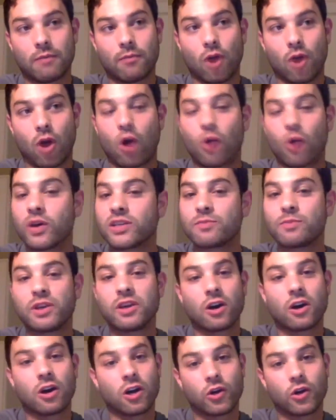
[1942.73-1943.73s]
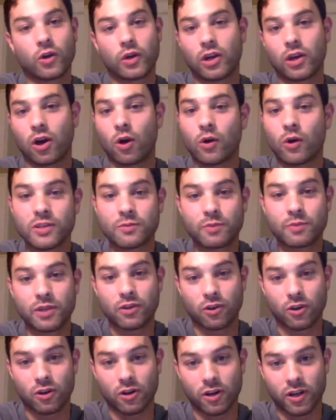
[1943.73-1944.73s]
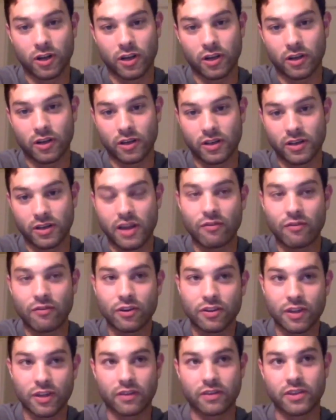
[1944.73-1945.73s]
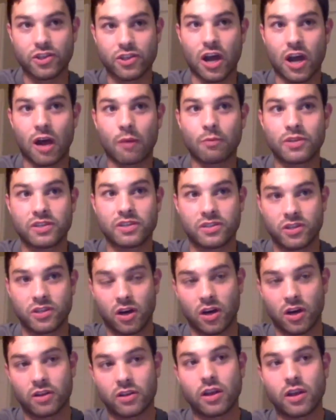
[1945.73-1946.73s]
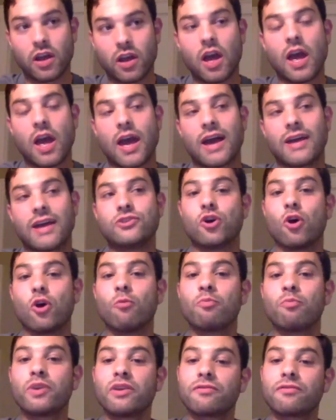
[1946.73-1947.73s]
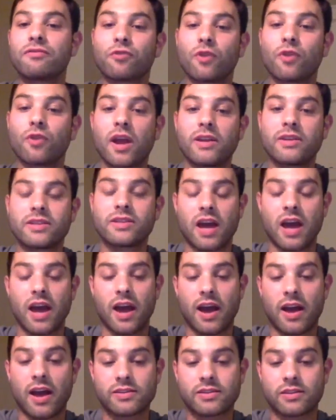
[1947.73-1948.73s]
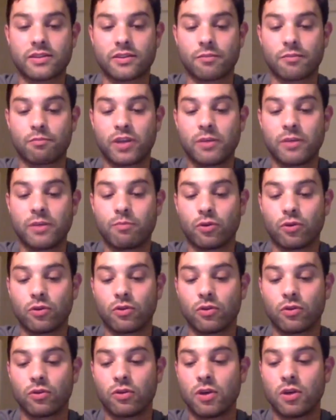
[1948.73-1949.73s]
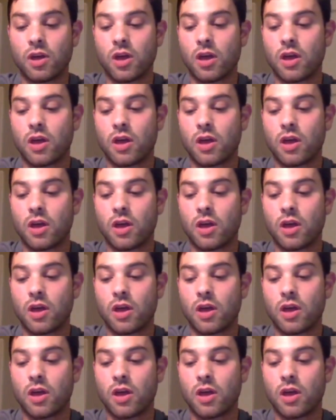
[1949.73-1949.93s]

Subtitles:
always be hungry, always be learning, never think the job is done, and don't be afraid to ask the people